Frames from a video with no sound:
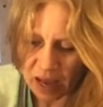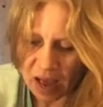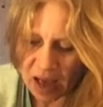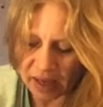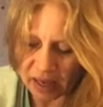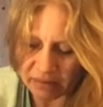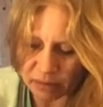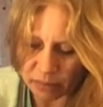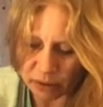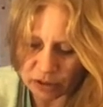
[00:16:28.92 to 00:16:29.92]
I have
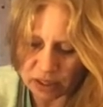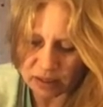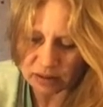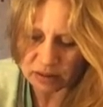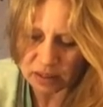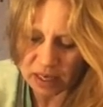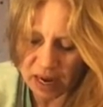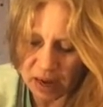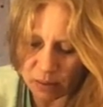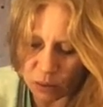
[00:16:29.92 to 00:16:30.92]
emotions and I
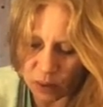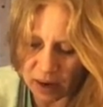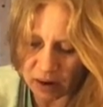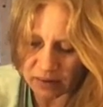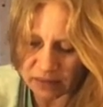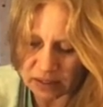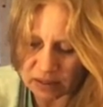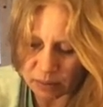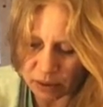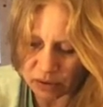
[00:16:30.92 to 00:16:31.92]
am aware of these
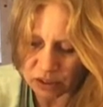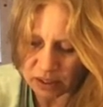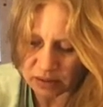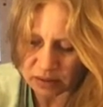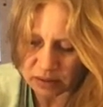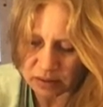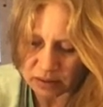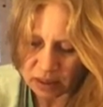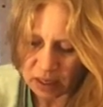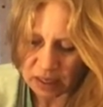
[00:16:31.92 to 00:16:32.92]
emotions.
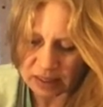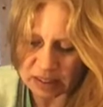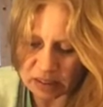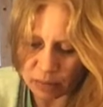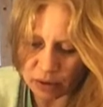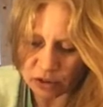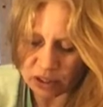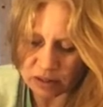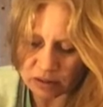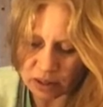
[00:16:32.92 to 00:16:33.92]
These
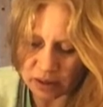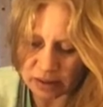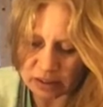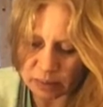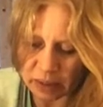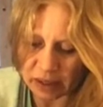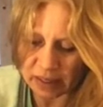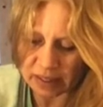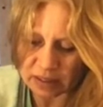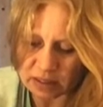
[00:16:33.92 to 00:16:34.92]
emotions are
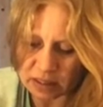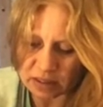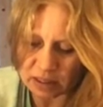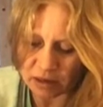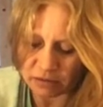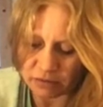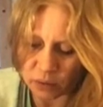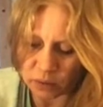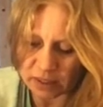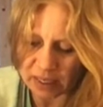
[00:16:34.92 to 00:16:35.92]
experiences
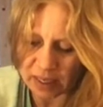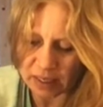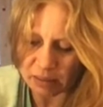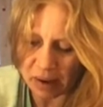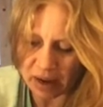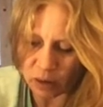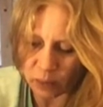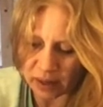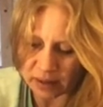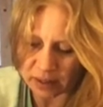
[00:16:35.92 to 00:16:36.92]
unfolding in my
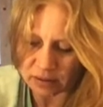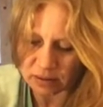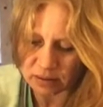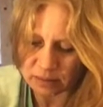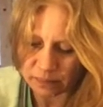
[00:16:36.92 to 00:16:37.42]
awareness,